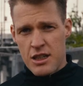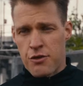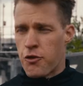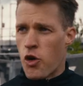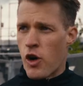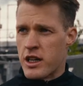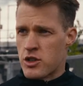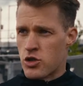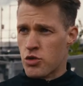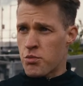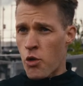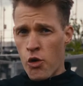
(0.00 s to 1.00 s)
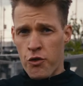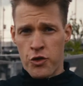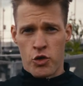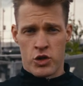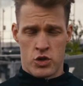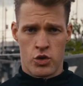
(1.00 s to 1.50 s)
forehand to move
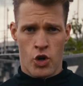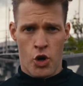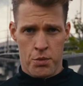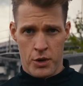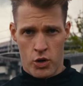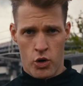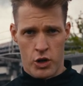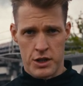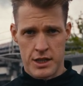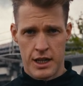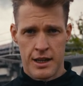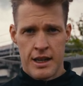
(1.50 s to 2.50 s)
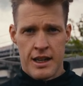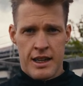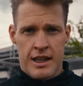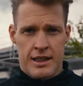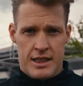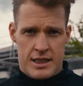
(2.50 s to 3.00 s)
you into the open court.
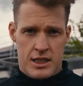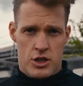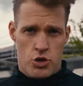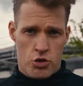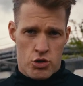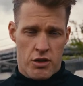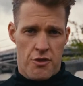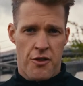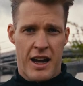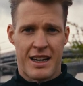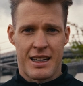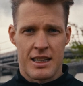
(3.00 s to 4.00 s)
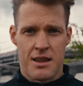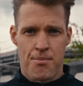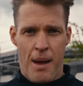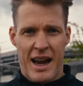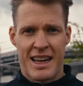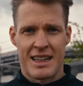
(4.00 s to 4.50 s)
This is due to the fact that the
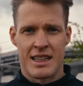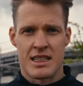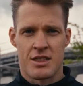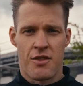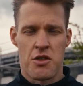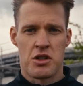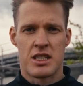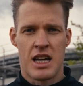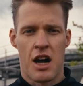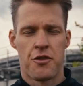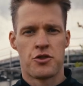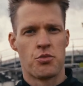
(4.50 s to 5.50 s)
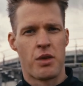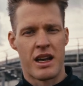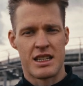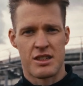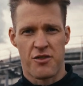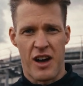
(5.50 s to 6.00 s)
backhand is very tough to
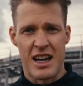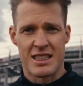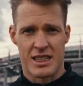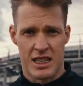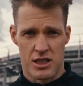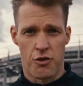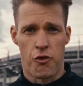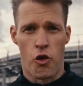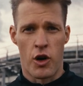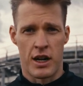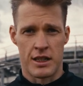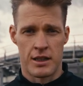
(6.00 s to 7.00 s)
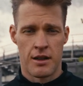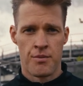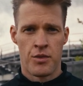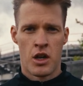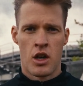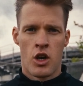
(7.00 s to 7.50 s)
play as fast as the forehand.
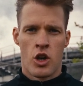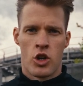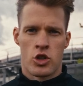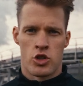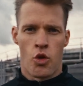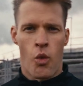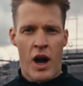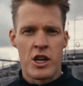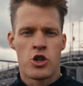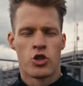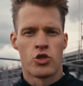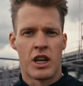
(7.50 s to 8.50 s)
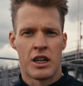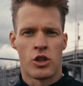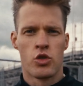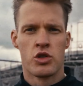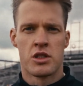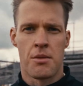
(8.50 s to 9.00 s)
So why should you then
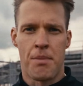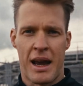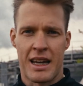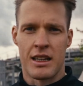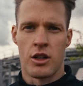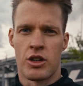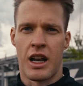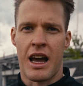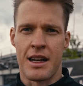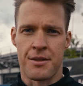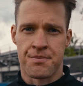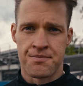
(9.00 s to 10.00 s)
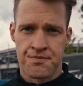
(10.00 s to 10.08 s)
use the backhand down the line?